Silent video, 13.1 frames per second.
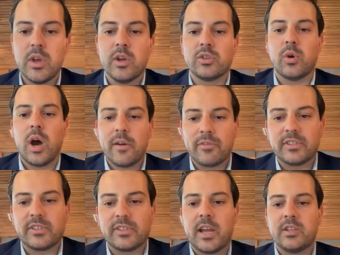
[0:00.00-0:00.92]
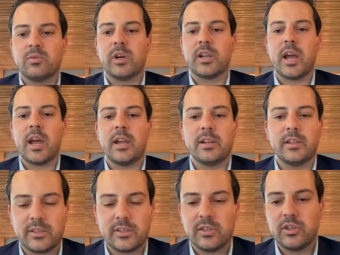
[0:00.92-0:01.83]
So oftentimes what I
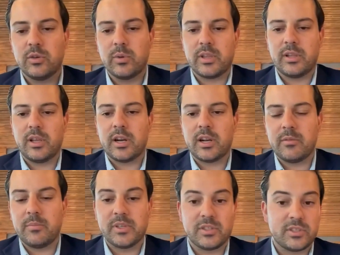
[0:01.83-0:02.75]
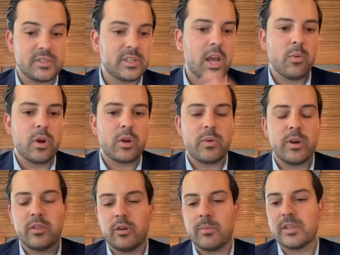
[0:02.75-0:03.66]
like to do with a lot of the businesses I work
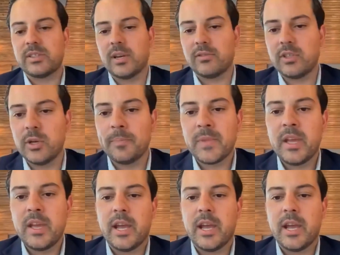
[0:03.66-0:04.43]
with, or myself too,